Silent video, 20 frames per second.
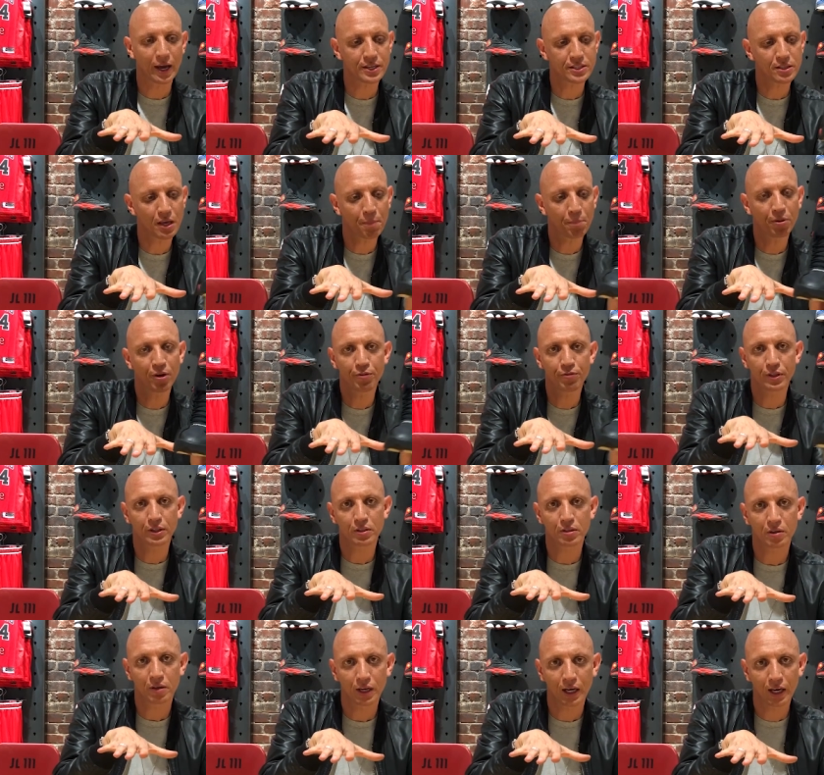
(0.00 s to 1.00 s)
as they
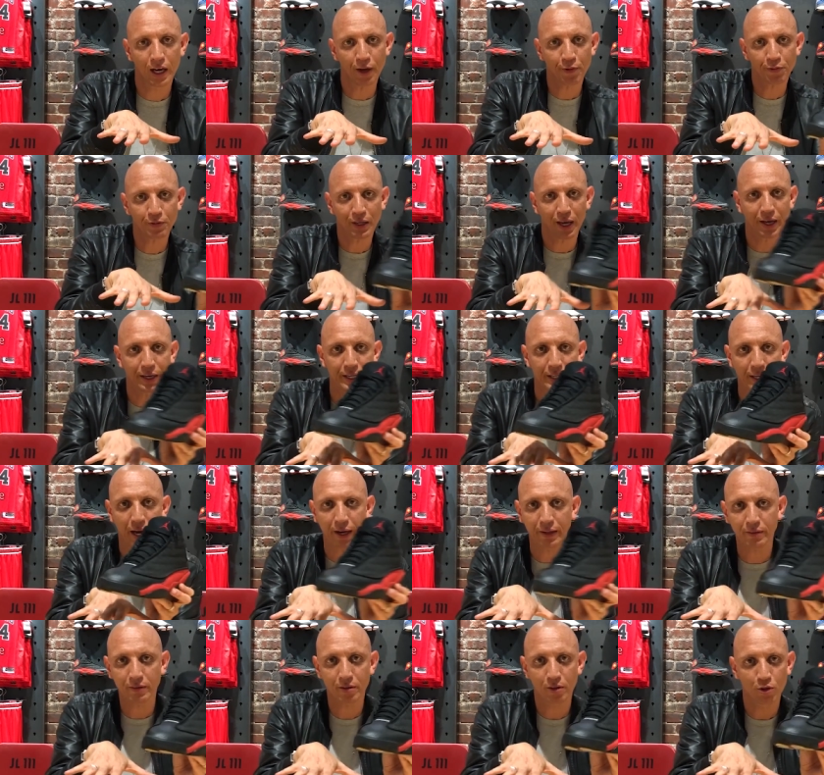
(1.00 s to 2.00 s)
pivot left and
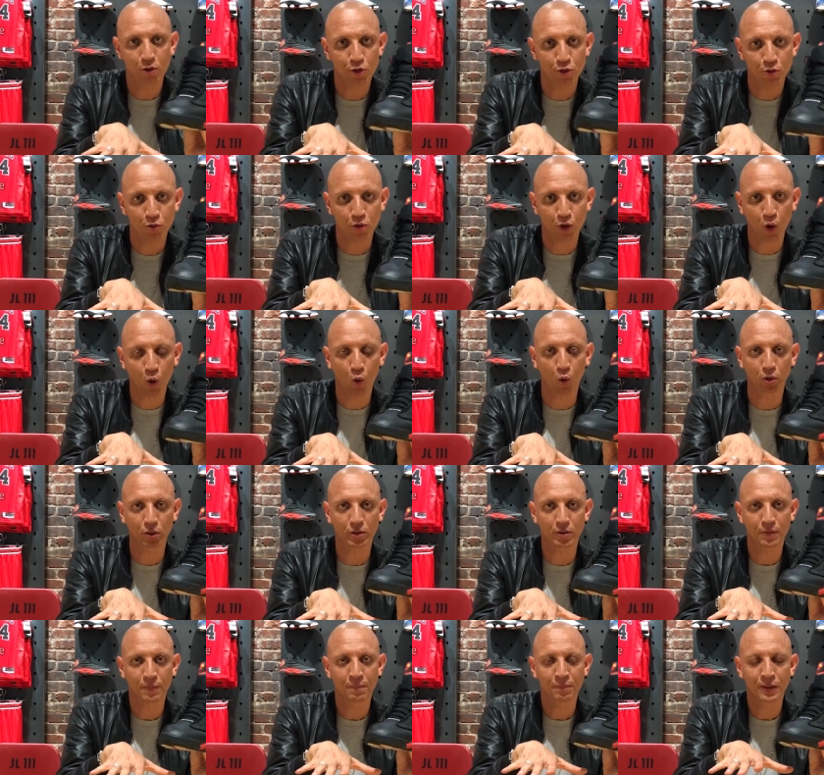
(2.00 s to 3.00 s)
right through the court.